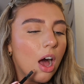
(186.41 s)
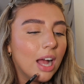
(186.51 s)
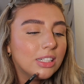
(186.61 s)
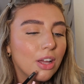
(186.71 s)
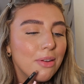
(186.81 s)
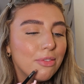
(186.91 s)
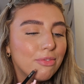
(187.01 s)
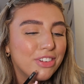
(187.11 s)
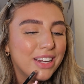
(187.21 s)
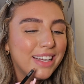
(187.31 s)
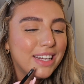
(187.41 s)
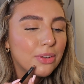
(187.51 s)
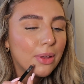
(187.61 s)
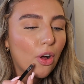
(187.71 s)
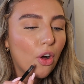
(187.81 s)
I don't really
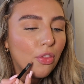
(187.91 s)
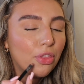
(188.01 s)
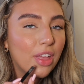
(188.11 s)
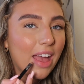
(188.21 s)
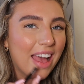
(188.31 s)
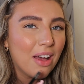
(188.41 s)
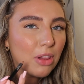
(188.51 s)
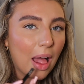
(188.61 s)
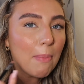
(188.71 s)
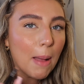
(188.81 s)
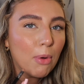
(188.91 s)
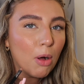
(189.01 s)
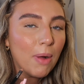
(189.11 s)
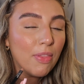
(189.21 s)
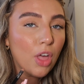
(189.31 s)
do it on the like my
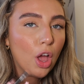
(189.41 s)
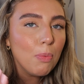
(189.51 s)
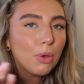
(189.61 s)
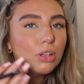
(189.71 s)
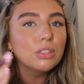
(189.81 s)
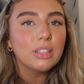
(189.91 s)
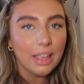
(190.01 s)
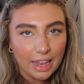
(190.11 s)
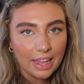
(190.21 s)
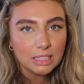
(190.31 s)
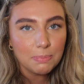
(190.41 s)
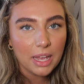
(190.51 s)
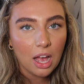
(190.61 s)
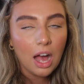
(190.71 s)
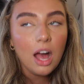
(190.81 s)
bottom one though, because it is
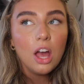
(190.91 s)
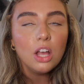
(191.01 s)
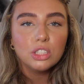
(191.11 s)
bigger,